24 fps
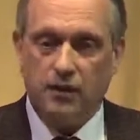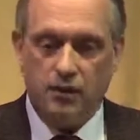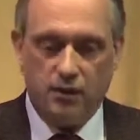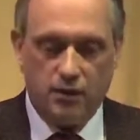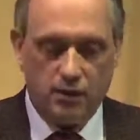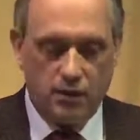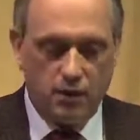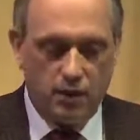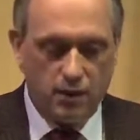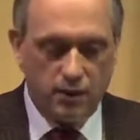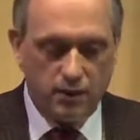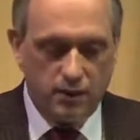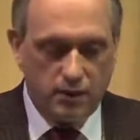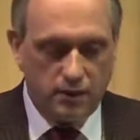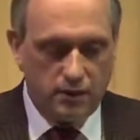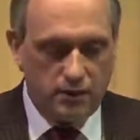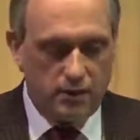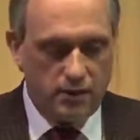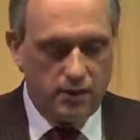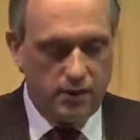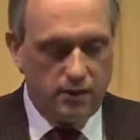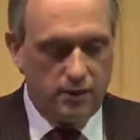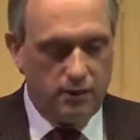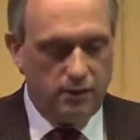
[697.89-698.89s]
that
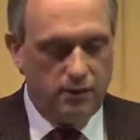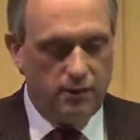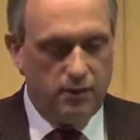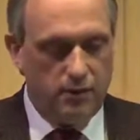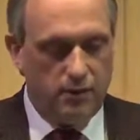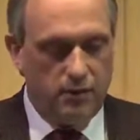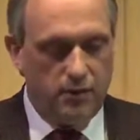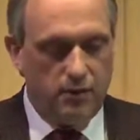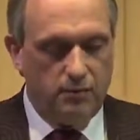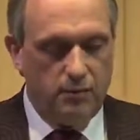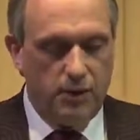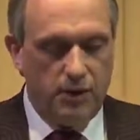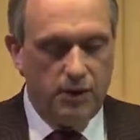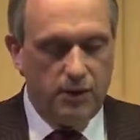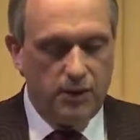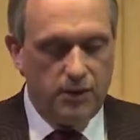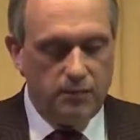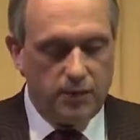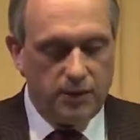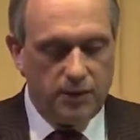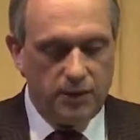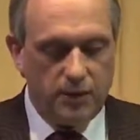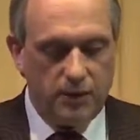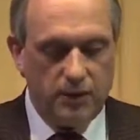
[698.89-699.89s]
identity, meaning
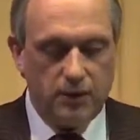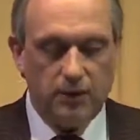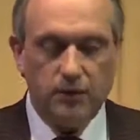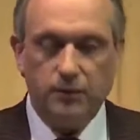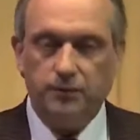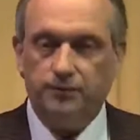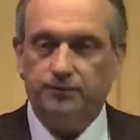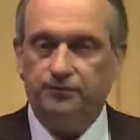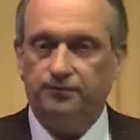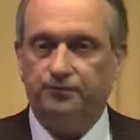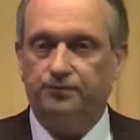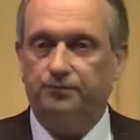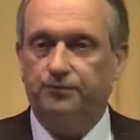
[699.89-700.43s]
in particular